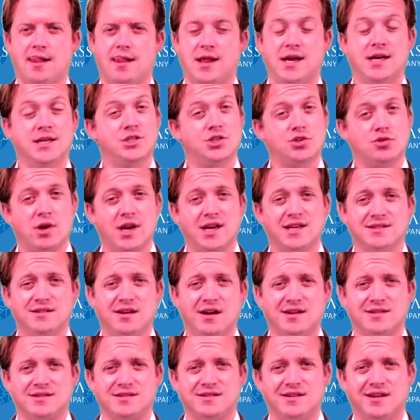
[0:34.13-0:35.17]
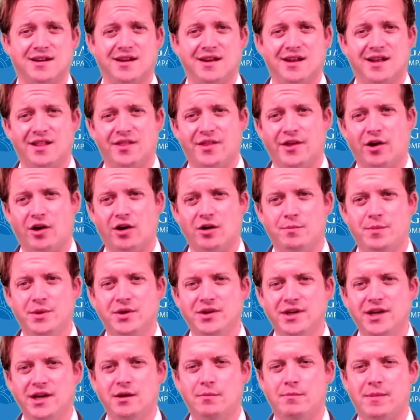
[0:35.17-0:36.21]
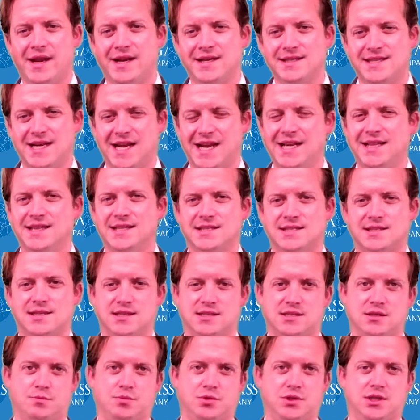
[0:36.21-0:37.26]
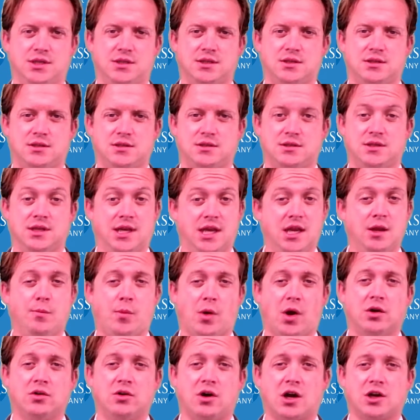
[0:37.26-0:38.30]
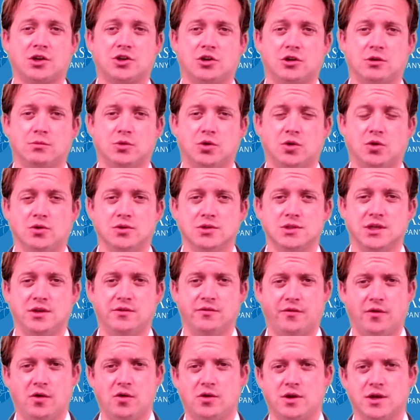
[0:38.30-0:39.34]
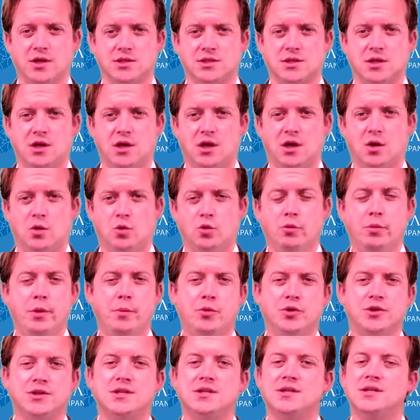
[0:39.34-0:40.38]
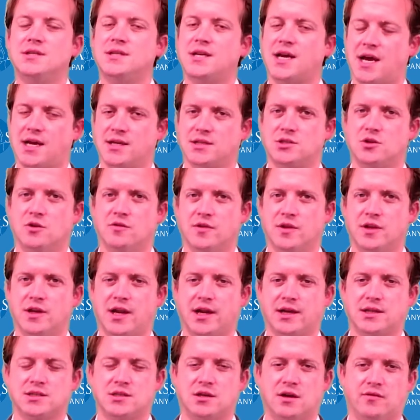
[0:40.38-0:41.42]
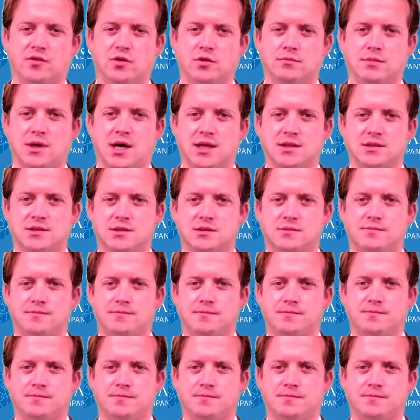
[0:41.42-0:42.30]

it strikes us that our ability to maintain this discipline, to keep our long term goals in focus, will be put to the test over the next several months.